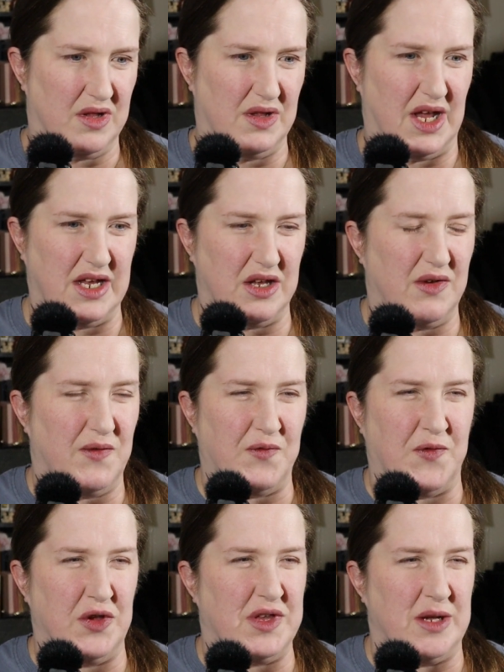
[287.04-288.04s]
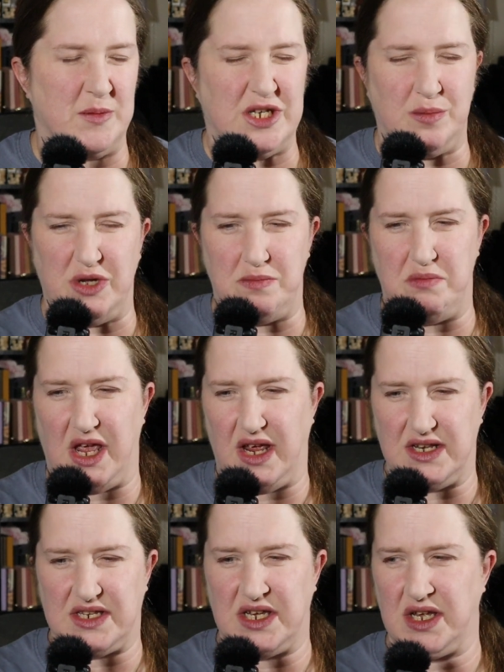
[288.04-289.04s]
Like, for them to be
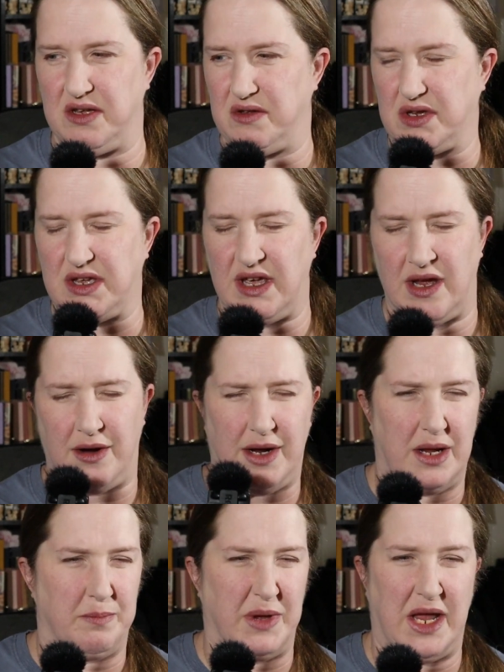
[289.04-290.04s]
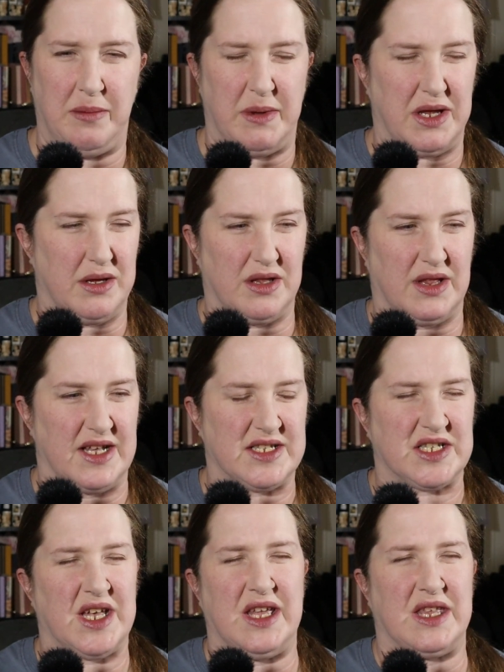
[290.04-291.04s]
made to carry a baby.
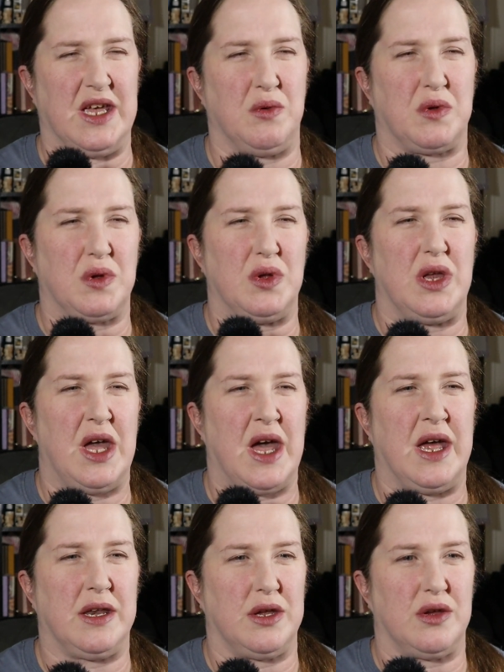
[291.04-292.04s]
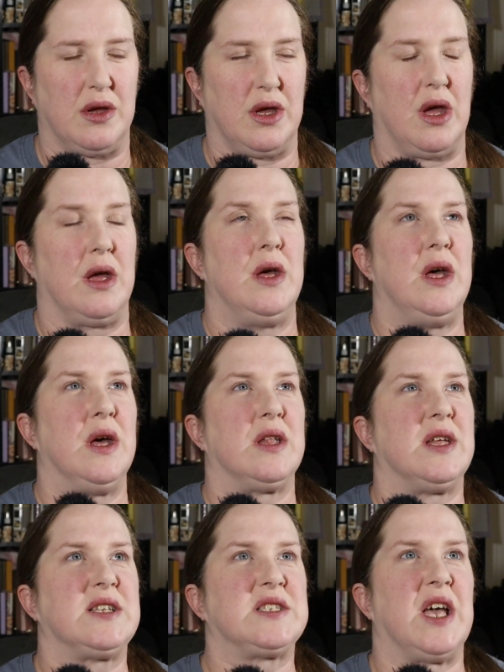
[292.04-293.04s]
Let's say they had
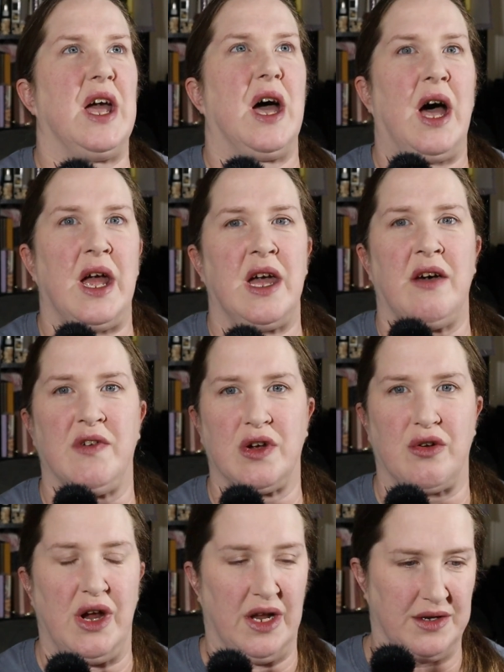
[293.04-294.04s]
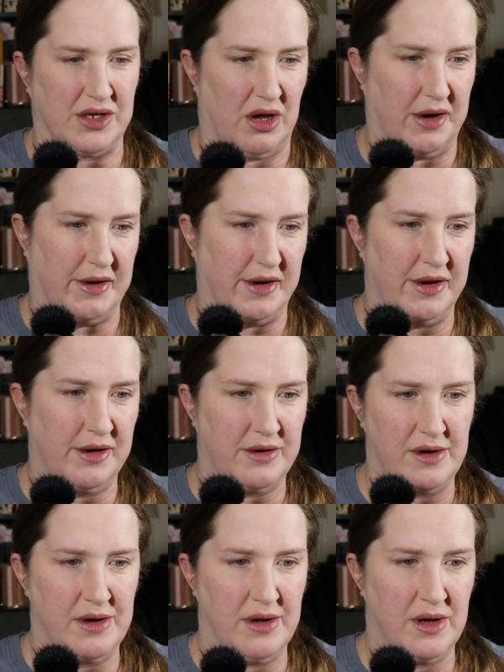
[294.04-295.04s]
Let's say I have a granddaughter.
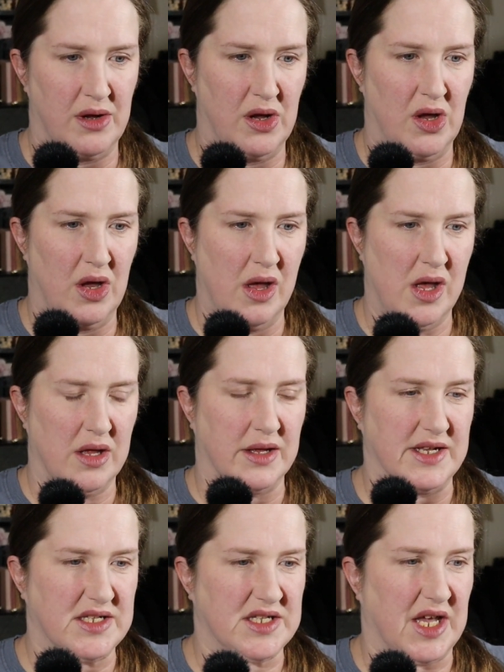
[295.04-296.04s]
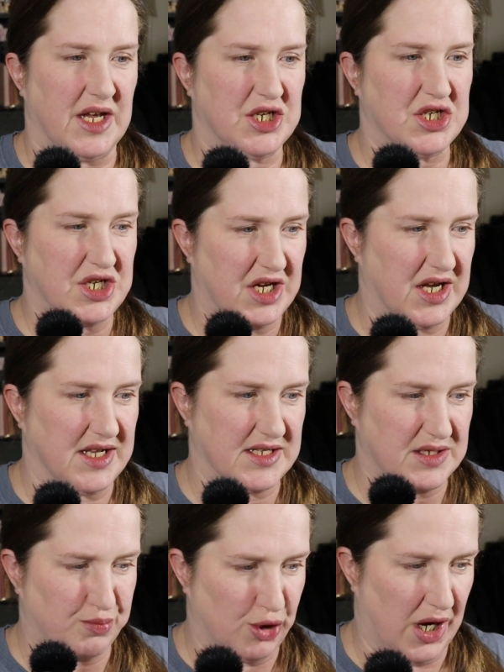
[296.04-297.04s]
Let's say she
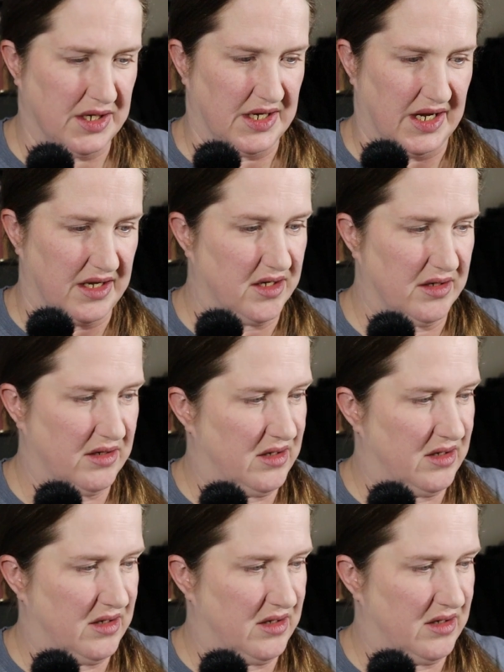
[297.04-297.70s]
gets pregnant.